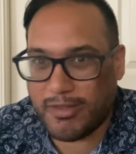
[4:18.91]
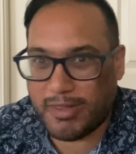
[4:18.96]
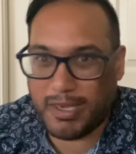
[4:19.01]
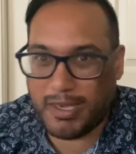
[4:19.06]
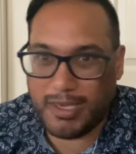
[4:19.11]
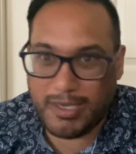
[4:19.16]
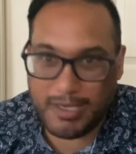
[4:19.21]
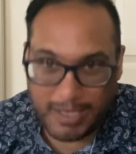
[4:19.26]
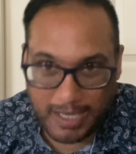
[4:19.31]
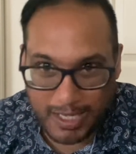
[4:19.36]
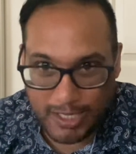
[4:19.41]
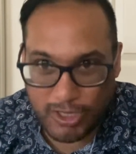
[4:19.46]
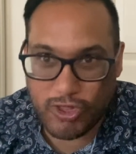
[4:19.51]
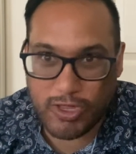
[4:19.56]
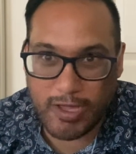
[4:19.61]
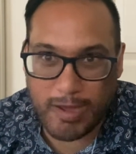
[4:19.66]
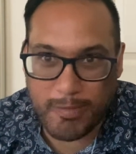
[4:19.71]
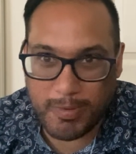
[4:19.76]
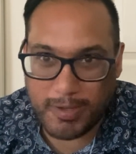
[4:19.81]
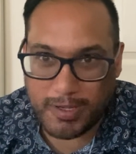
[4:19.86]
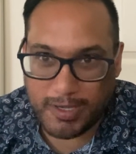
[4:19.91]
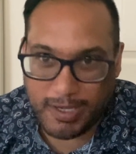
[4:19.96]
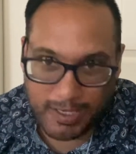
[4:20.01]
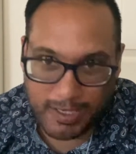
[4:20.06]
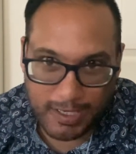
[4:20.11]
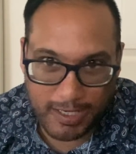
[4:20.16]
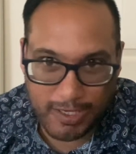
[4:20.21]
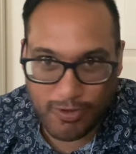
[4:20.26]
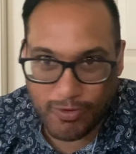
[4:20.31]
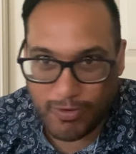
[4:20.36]
and then you jump in, and
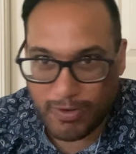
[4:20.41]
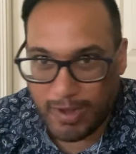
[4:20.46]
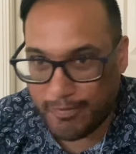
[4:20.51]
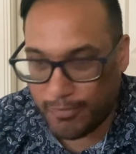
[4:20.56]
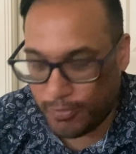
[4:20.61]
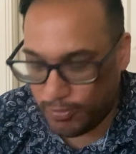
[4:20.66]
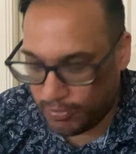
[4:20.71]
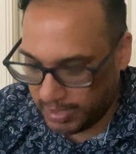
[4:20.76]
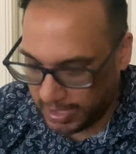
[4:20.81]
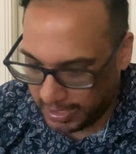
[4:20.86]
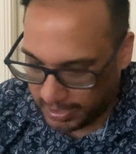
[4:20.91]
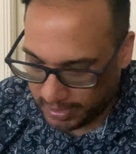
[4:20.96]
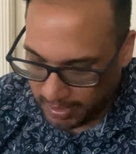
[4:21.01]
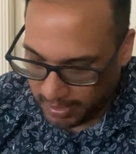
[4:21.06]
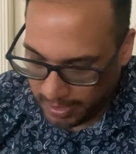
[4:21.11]
then you'll have all that.